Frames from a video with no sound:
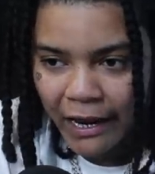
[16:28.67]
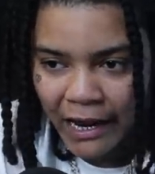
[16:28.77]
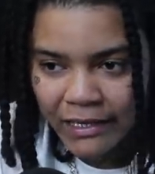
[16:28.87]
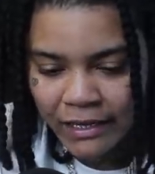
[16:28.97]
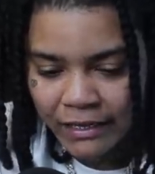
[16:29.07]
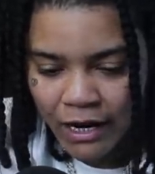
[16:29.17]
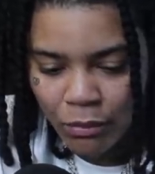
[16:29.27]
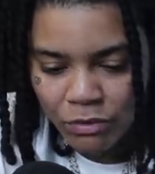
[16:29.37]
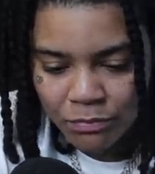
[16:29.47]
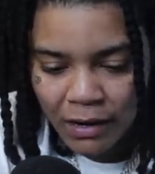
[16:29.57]
I think that
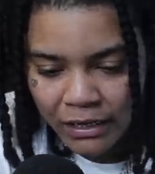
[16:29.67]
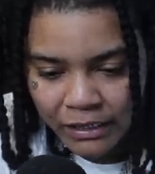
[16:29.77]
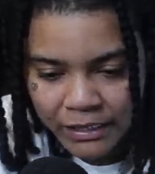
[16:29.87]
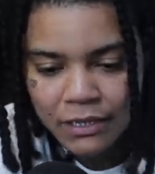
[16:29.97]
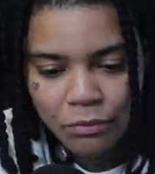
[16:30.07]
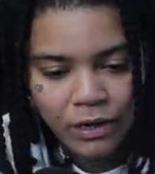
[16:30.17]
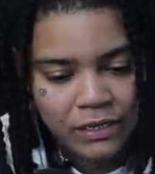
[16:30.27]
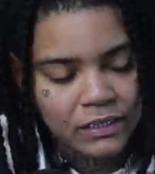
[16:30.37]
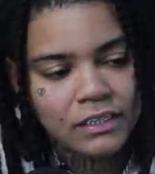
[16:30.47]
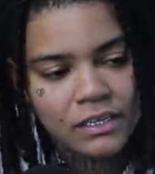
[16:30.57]
was my
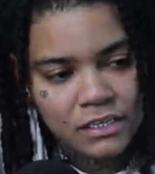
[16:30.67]
leadway yeah.